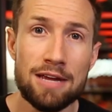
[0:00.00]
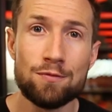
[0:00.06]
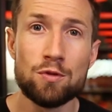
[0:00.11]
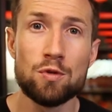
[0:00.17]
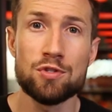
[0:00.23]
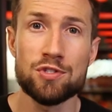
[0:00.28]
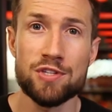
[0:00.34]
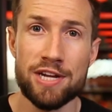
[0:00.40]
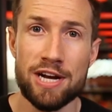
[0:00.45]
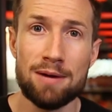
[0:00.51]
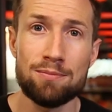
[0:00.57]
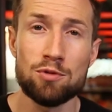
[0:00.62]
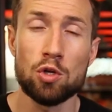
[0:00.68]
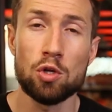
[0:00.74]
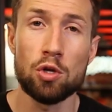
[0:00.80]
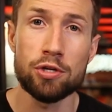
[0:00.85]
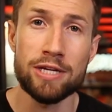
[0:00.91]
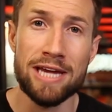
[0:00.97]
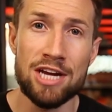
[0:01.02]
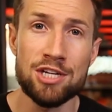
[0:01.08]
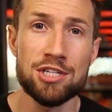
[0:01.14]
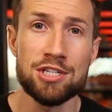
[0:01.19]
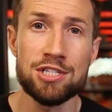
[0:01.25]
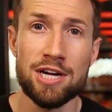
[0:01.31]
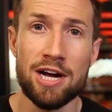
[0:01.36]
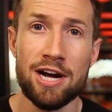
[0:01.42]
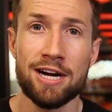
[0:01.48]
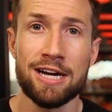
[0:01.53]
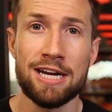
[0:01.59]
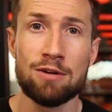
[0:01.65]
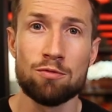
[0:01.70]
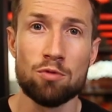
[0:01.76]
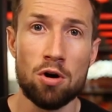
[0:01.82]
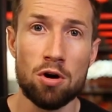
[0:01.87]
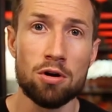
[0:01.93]
If you set up your location
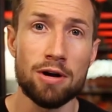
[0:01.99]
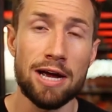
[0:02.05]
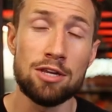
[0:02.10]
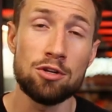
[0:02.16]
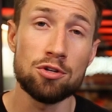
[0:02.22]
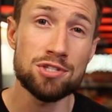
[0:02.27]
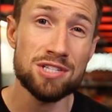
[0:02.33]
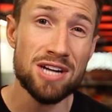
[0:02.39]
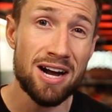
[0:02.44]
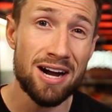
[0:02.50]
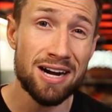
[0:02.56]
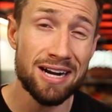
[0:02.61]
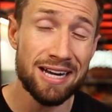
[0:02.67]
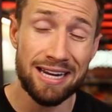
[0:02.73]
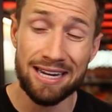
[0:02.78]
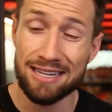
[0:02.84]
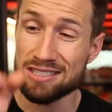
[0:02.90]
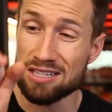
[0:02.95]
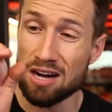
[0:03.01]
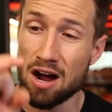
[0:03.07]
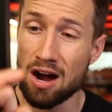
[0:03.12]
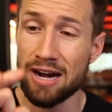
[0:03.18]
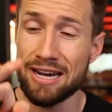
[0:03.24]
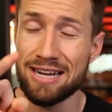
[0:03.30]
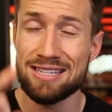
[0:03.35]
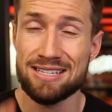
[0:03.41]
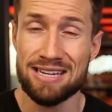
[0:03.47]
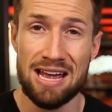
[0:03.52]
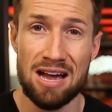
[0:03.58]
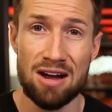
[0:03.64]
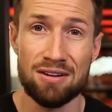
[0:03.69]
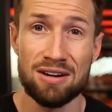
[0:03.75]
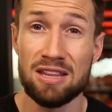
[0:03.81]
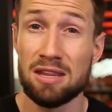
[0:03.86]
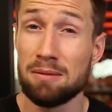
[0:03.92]
targeting wrong and you're targeting a tiny
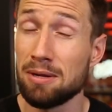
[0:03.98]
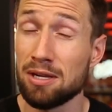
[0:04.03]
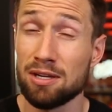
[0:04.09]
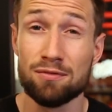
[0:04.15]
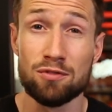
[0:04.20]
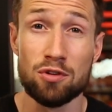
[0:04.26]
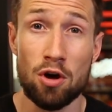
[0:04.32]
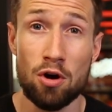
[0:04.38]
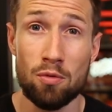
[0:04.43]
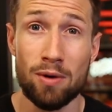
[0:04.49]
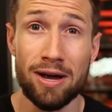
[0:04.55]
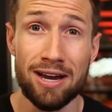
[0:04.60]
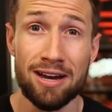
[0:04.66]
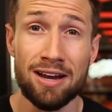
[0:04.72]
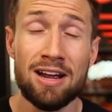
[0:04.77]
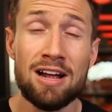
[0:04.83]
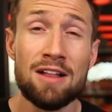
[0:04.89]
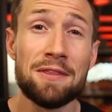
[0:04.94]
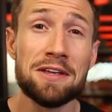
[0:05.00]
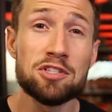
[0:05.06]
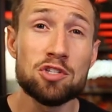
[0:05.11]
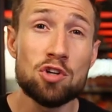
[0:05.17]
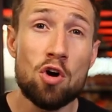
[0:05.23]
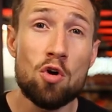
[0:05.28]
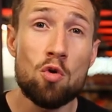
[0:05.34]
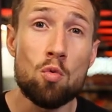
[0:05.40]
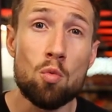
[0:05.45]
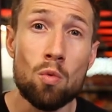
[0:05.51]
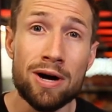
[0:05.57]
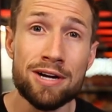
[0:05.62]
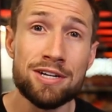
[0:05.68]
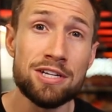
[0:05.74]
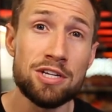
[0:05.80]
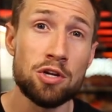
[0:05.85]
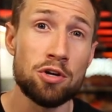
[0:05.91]
town in the middle of nowhere, there's no
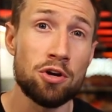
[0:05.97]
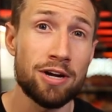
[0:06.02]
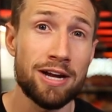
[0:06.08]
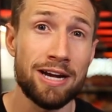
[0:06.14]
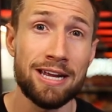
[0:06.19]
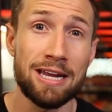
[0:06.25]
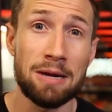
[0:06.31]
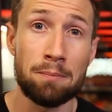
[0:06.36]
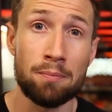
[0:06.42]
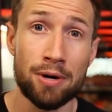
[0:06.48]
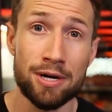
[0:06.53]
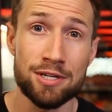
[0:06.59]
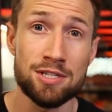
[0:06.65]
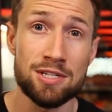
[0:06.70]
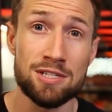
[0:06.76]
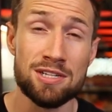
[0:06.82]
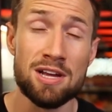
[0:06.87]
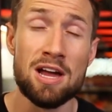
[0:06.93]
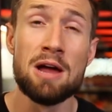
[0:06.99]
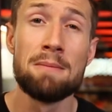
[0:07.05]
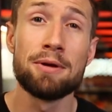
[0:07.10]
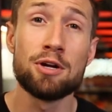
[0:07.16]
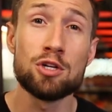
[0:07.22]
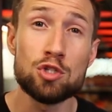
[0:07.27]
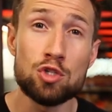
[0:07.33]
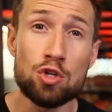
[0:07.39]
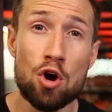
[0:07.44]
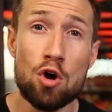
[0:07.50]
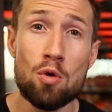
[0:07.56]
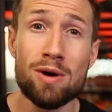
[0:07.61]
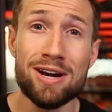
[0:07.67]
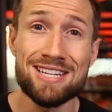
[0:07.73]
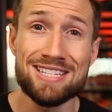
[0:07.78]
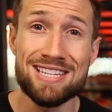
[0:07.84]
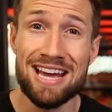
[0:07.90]
wonder you're not getting impressions because no
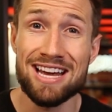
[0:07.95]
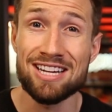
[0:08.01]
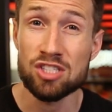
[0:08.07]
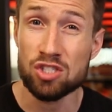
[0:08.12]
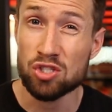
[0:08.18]
one is there